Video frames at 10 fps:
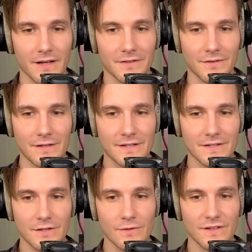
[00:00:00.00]
So he's
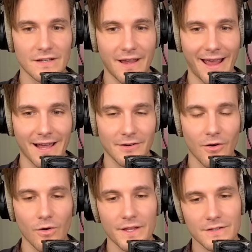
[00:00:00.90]
just using his hat?
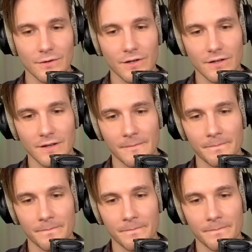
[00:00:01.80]
Oh, that's so good.